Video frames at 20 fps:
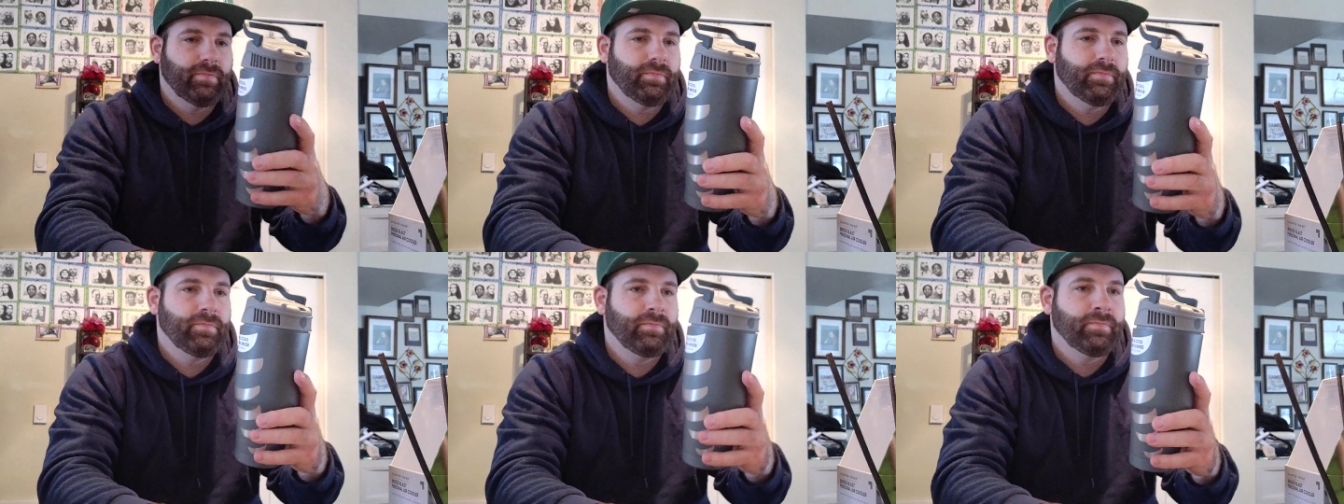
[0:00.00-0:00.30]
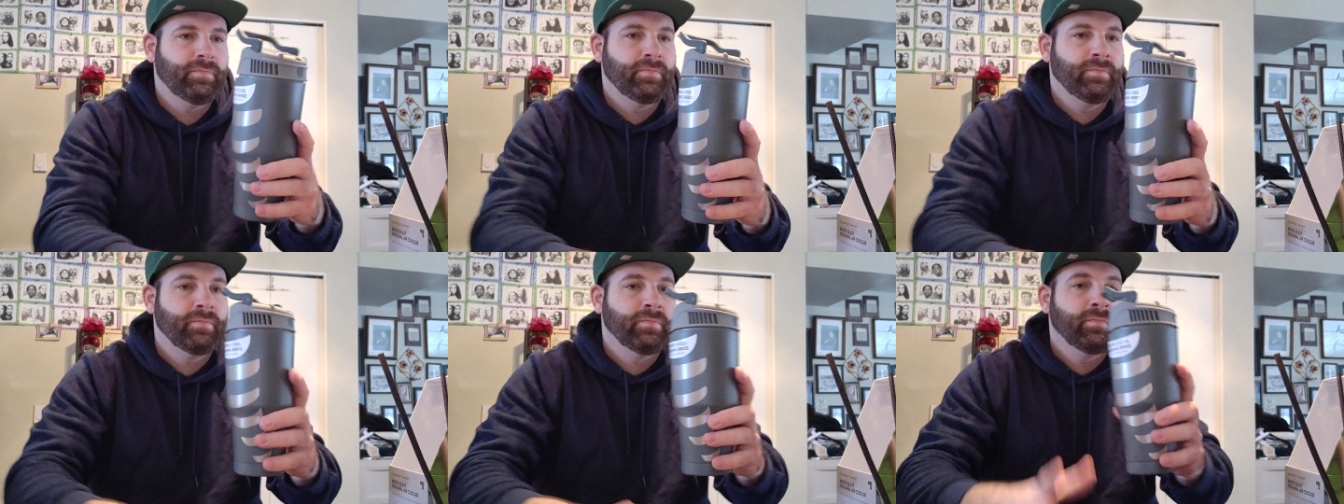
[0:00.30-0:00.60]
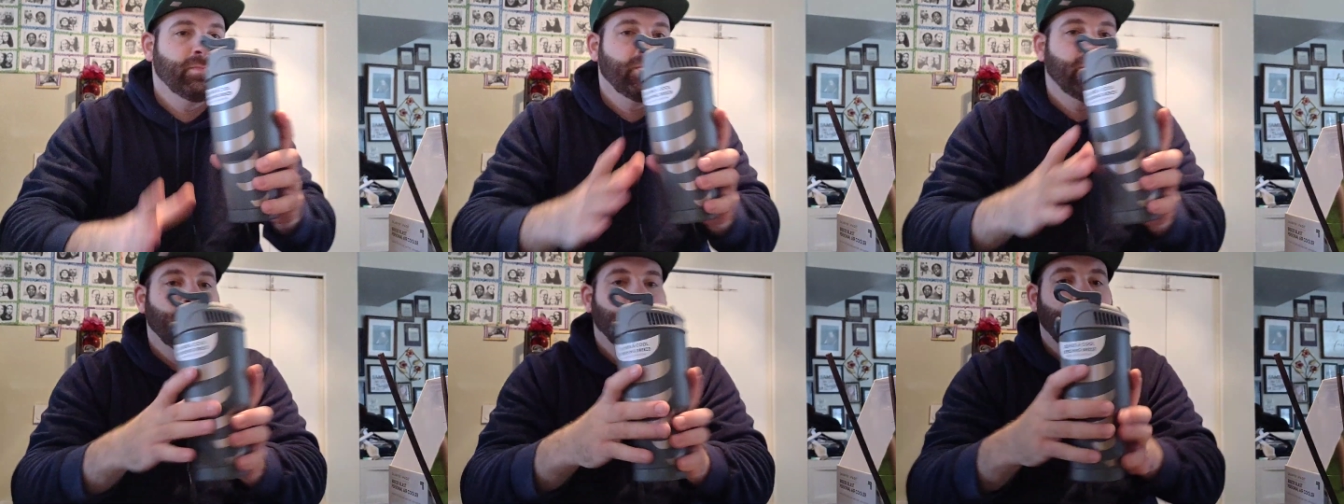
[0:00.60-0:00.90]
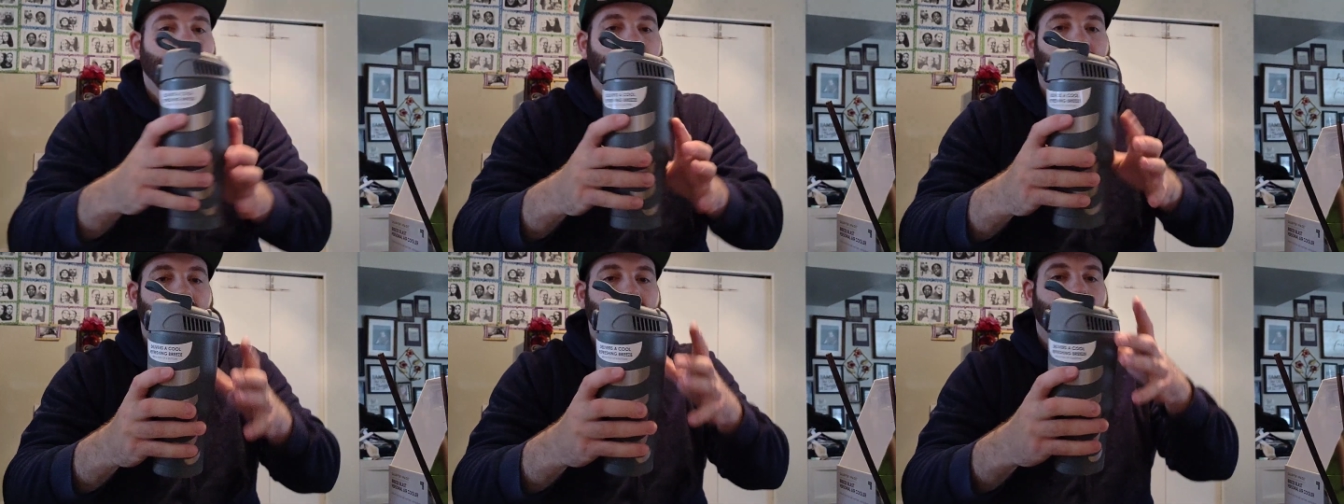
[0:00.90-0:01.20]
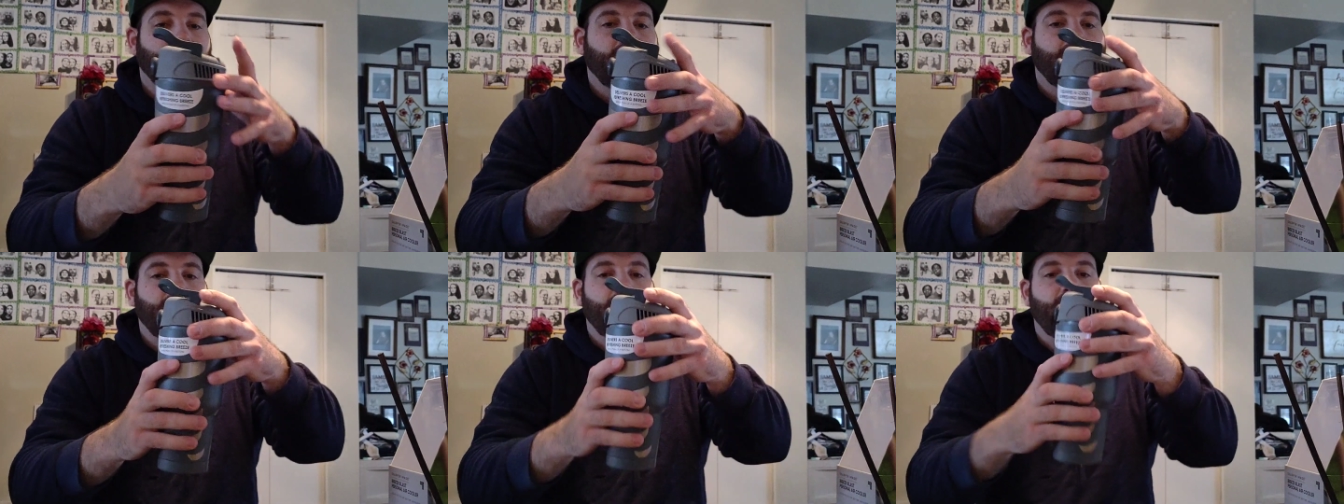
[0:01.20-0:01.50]
off.
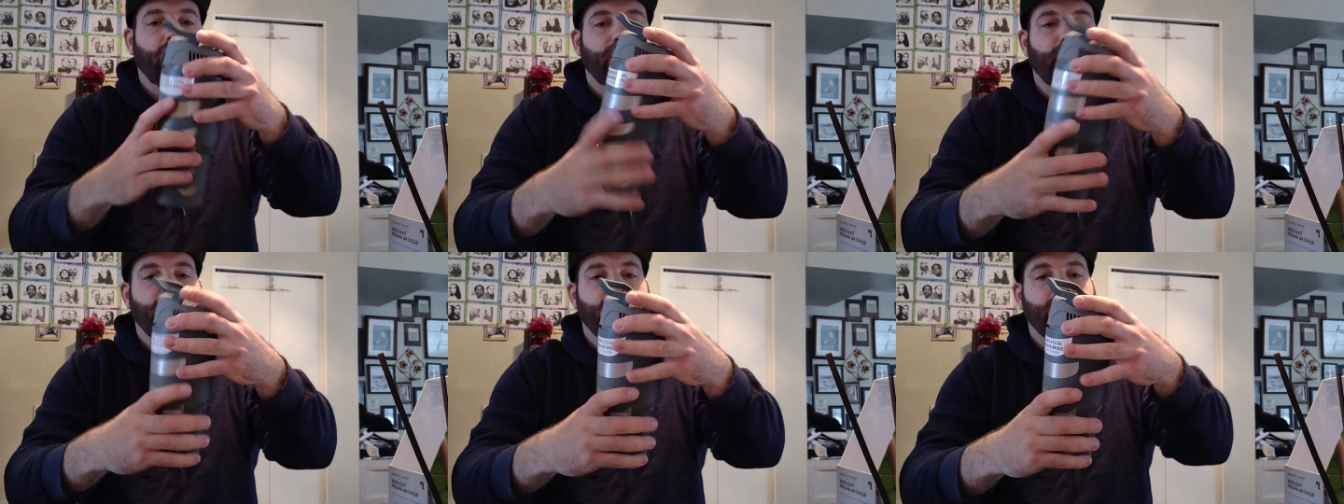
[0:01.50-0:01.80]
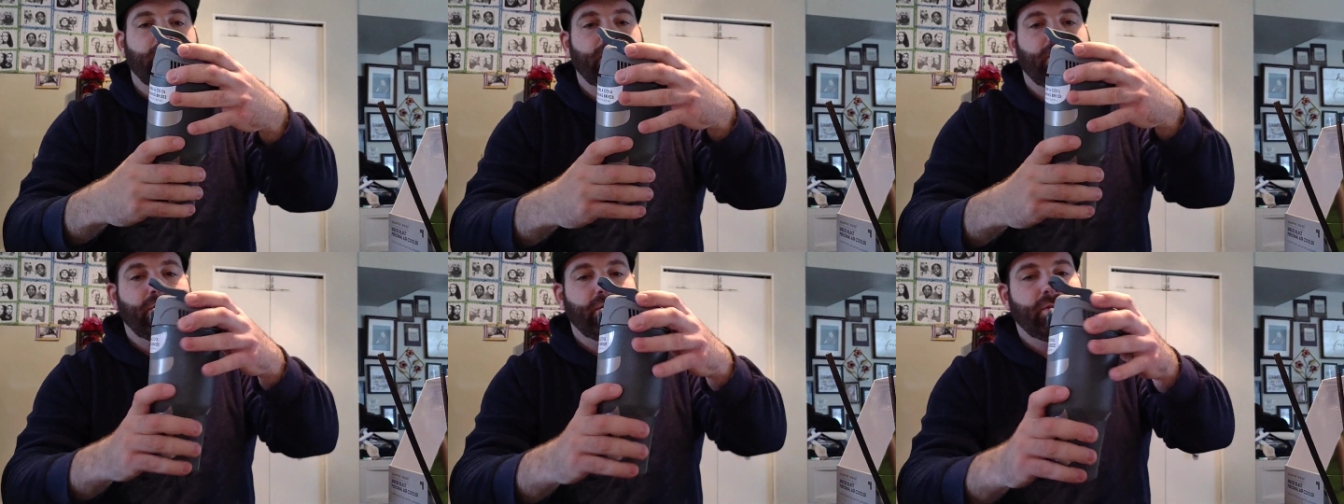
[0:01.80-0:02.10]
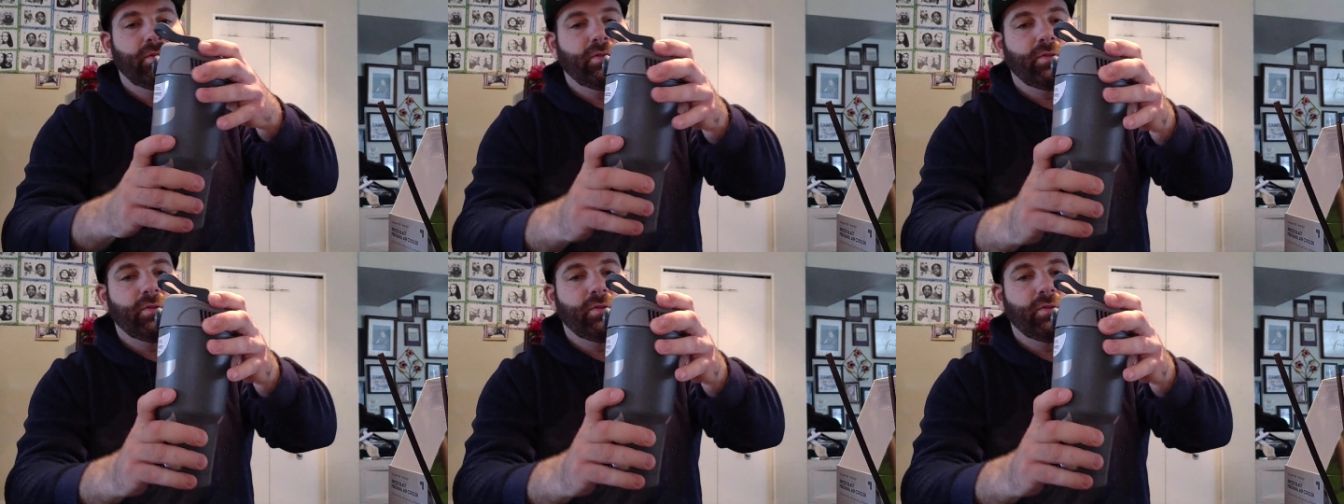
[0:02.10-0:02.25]
Start off with,